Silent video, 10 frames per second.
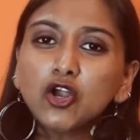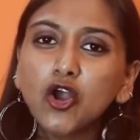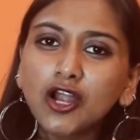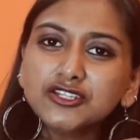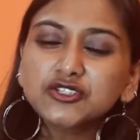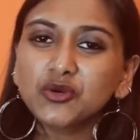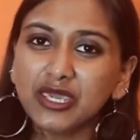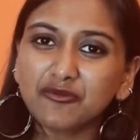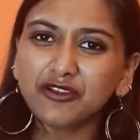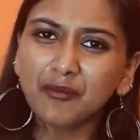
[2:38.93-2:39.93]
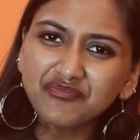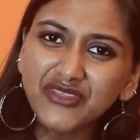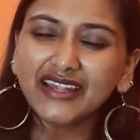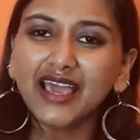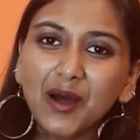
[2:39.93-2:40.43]
God took him from
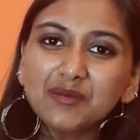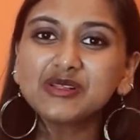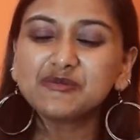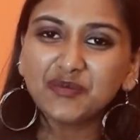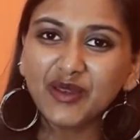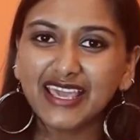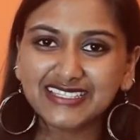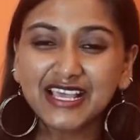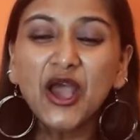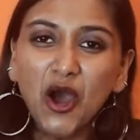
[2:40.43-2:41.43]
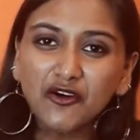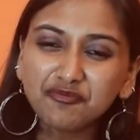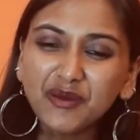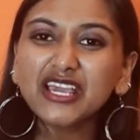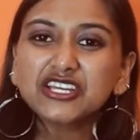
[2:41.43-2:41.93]
that humble place
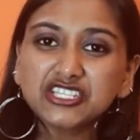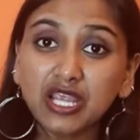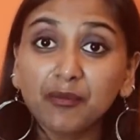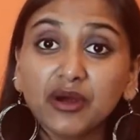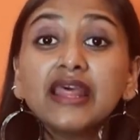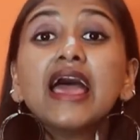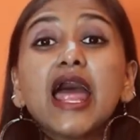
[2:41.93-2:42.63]
of being a shepherd